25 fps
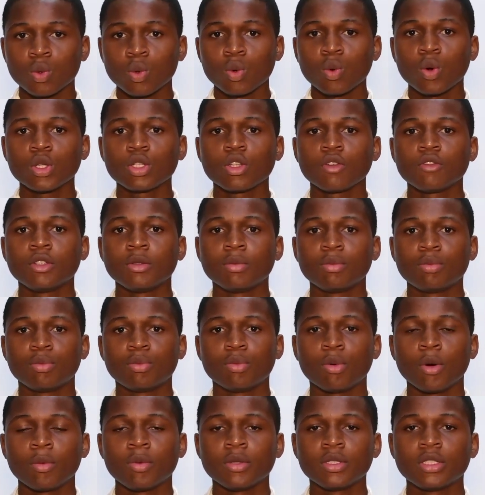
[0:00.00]
What are the
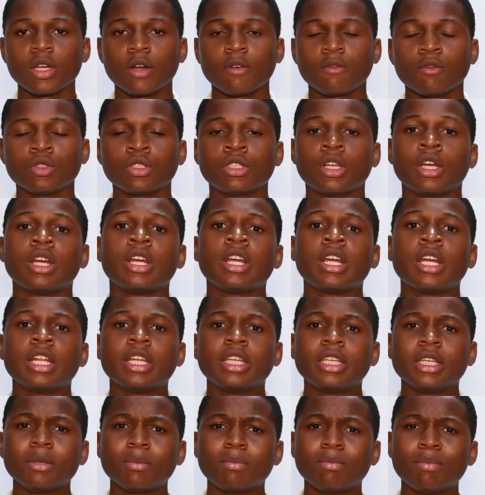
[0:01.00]
popliteal fossa?
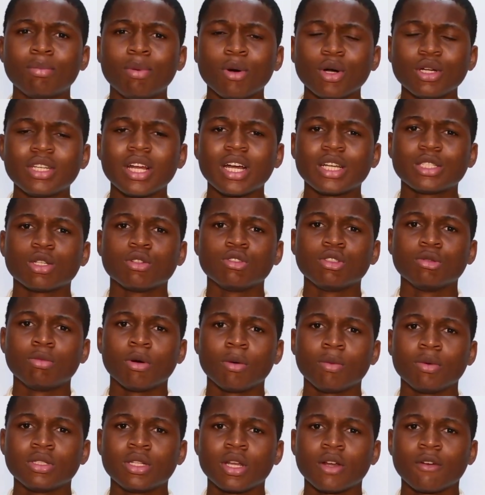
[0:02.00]
The borders of the
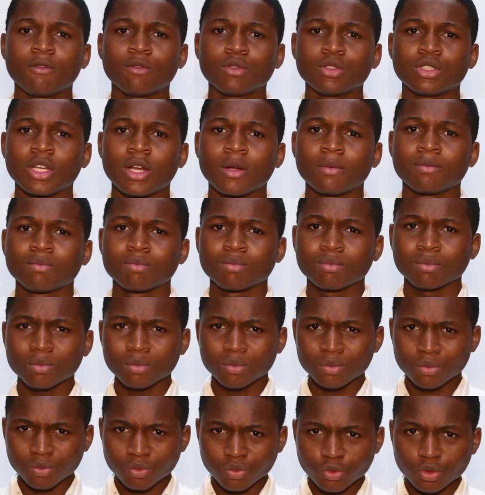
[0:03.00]
popliteal fossa.
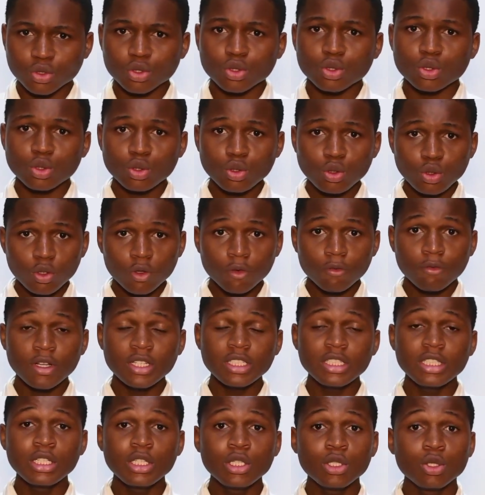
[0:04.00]

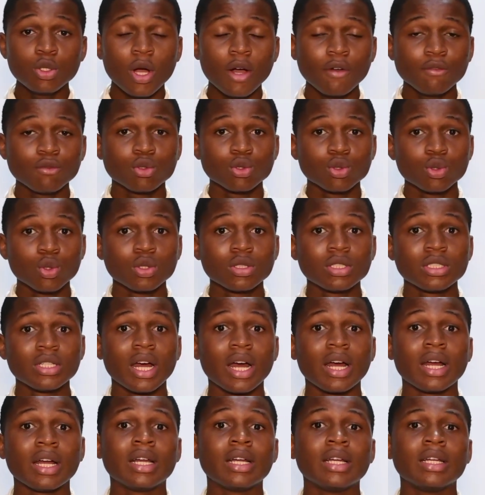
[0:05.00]
Firstly, you have to note
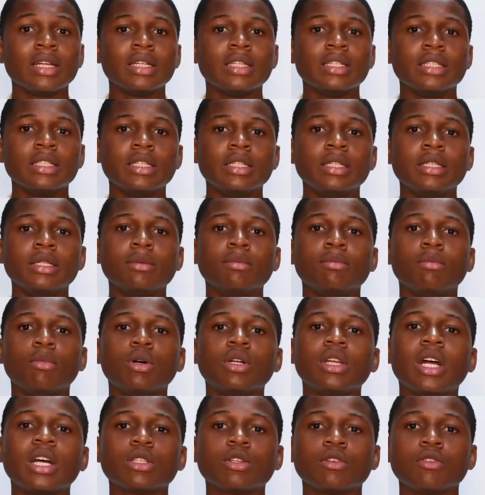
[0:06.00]
that the
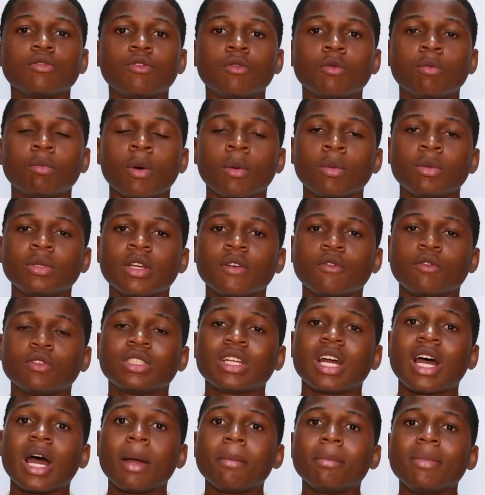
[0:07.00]
borders of the popliteal
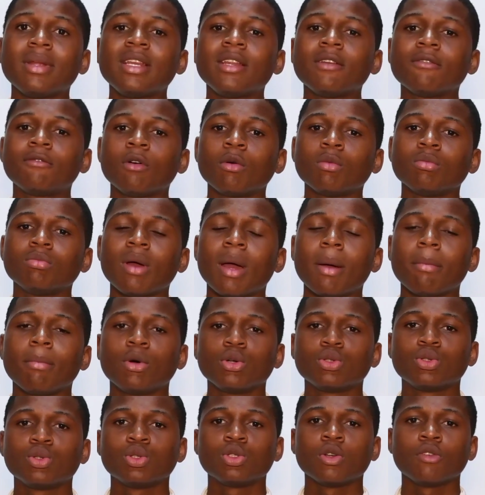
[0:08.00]
fossa are mainly formed by
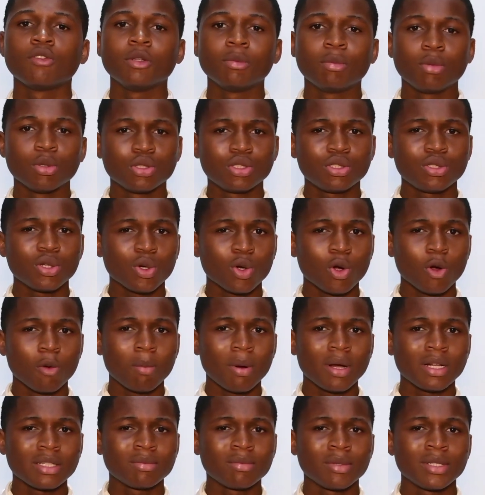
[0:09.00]
muscles of the posterior
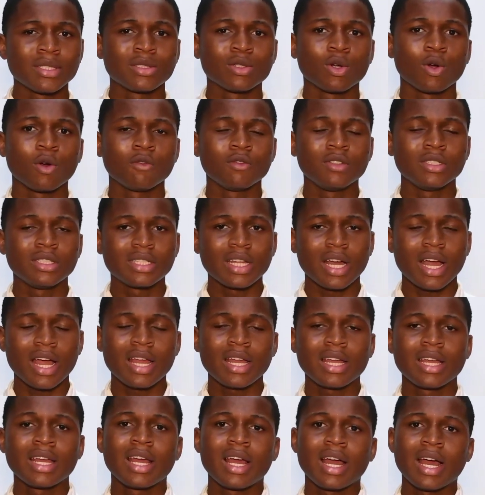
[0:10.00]
compartment of the
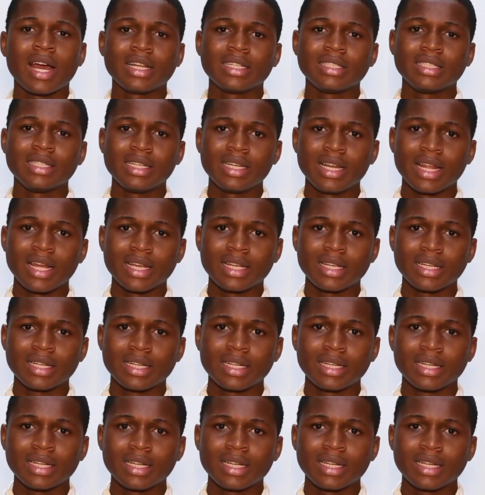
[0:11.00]
thigh and the leg.